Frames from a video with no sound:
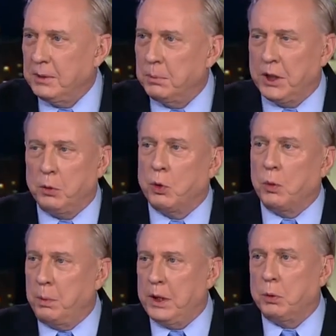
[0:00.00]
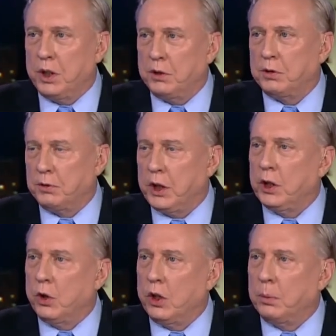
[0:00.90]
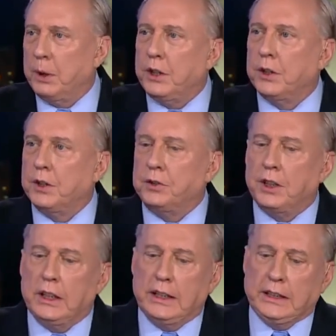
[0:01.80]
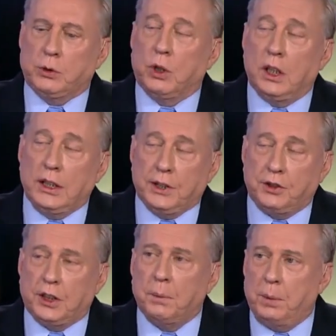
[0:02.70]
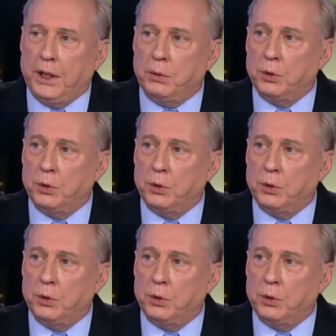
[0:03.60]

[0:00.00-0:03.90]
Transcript: but it won't be a winner for very long because Iran has to compete